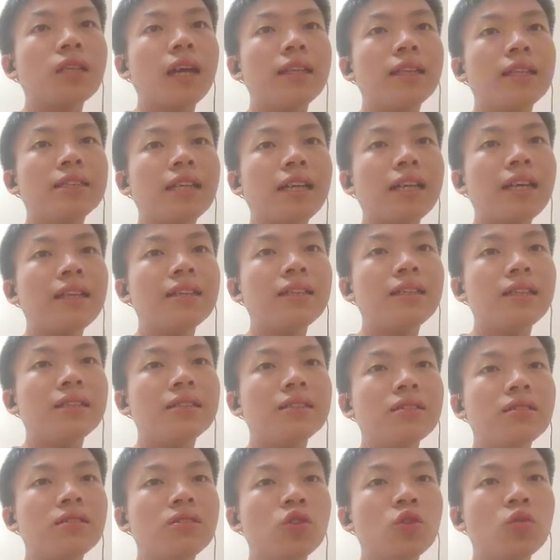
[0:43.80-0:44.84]
and the second
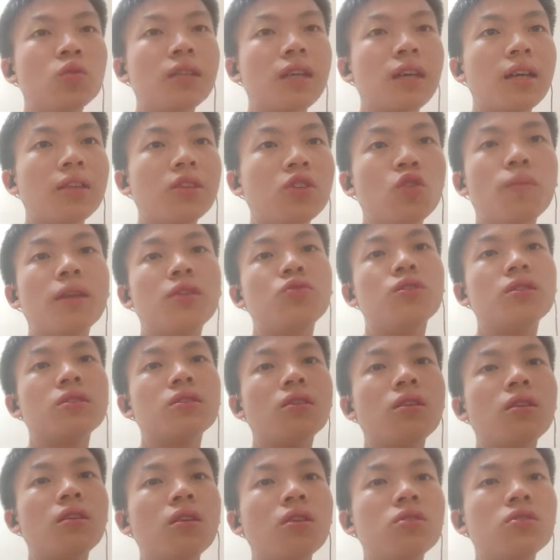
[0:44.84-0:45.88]
is use a new matrix.
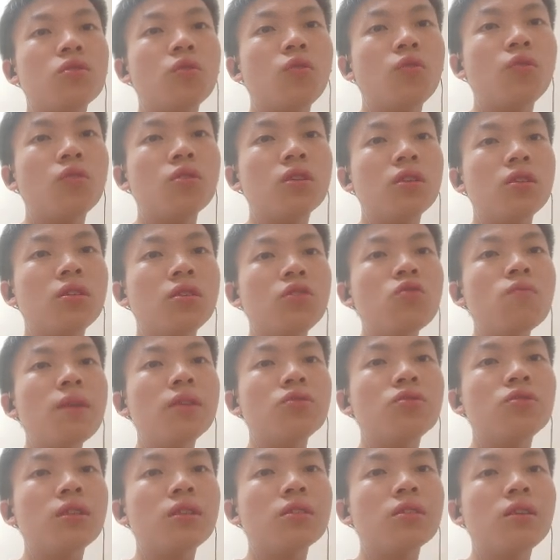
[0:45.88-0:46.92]
So for the new
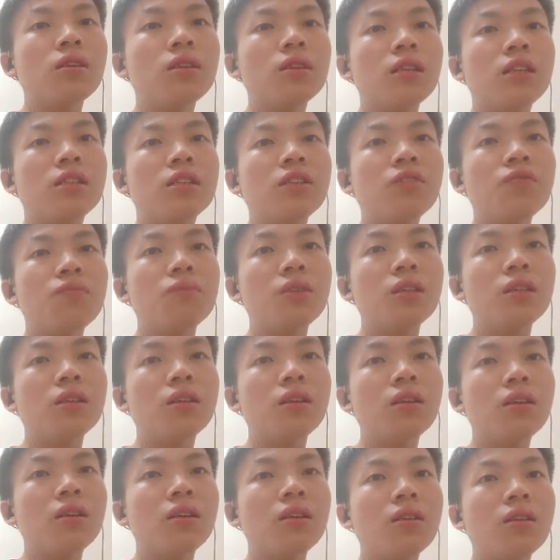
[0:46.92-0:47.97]
matrix, he
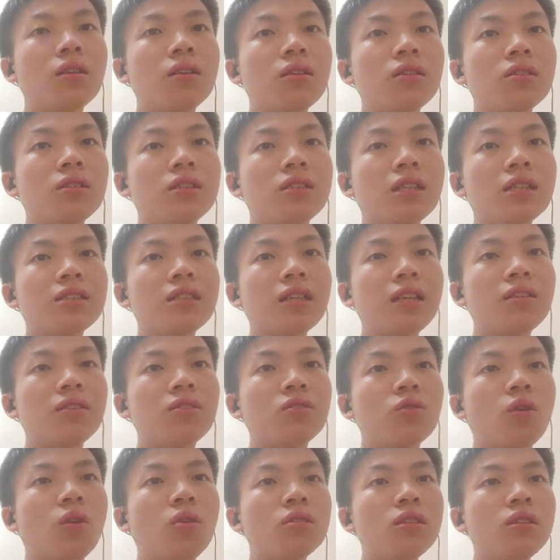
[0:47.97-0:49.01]
just say
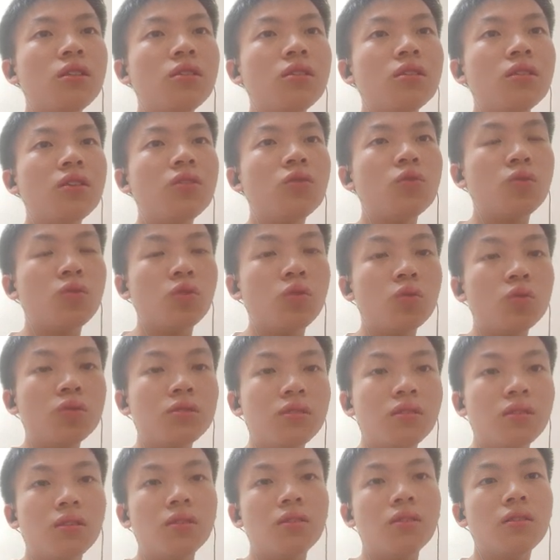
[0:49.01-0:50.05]
you only need to use
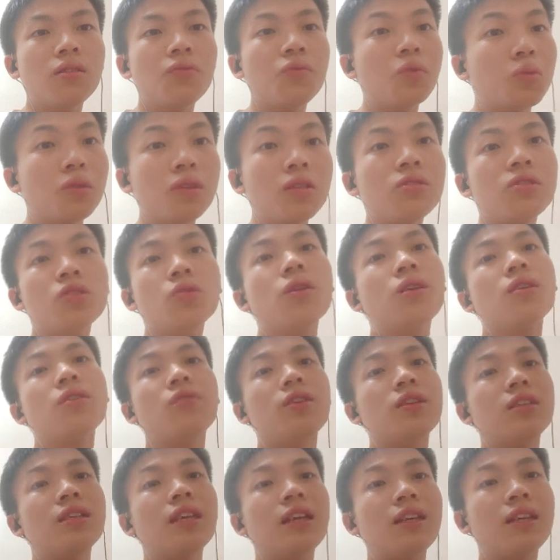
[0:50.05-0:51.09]
the formula, you
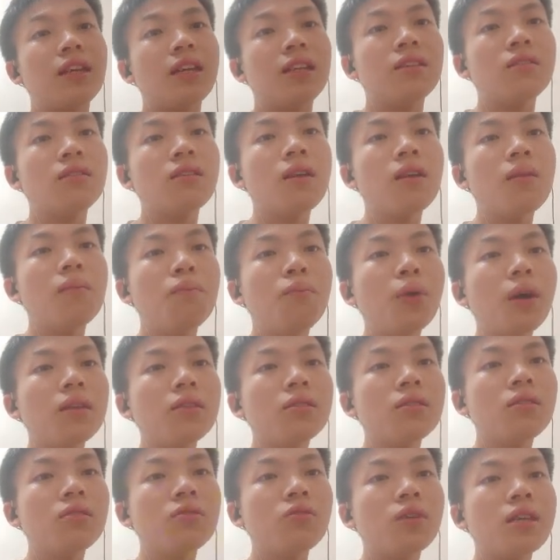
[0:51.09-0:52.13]
already can get it.
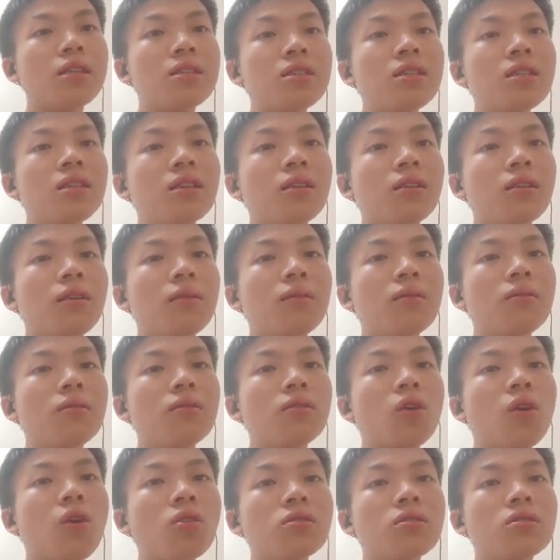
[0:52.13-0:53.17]
But you can see the
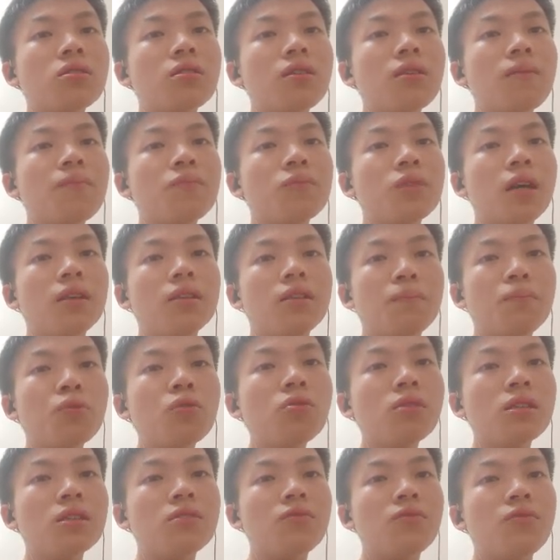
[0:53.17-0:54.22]
cons. The
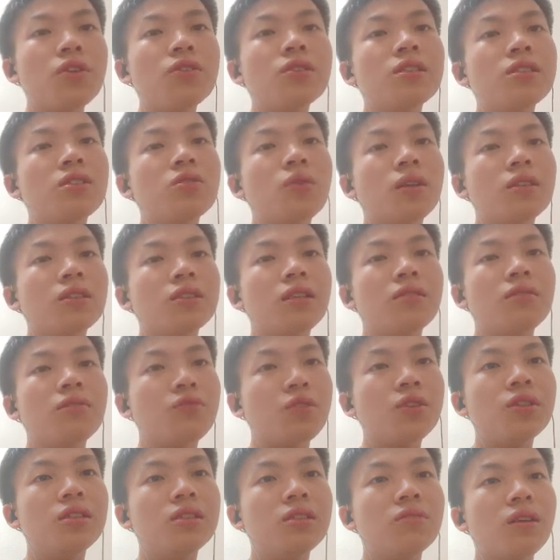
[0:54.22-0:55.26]
pro is very easy to understand,
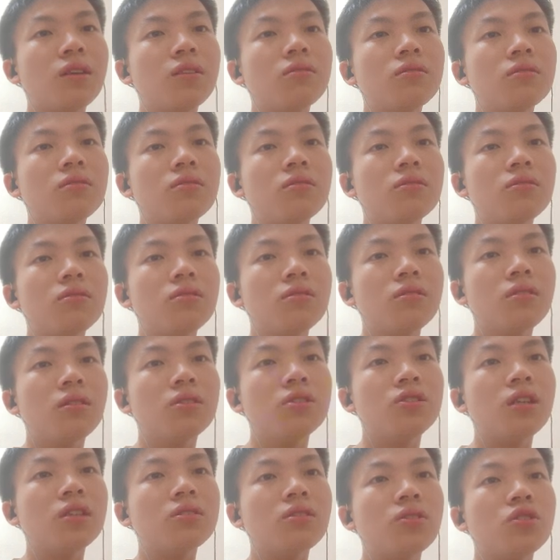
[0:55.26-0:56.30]
very easy, right?
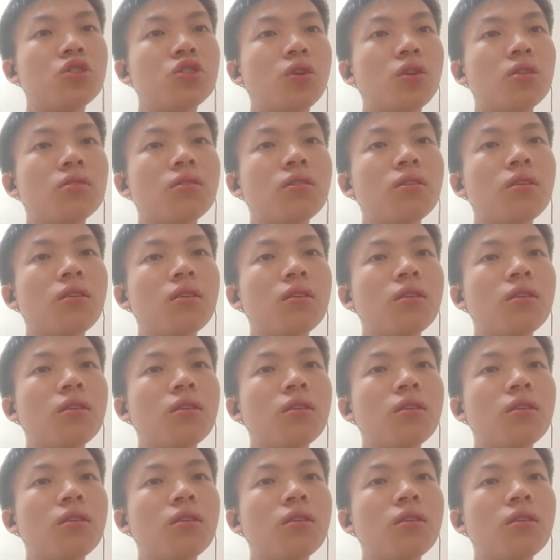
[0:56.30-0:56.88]
Just a short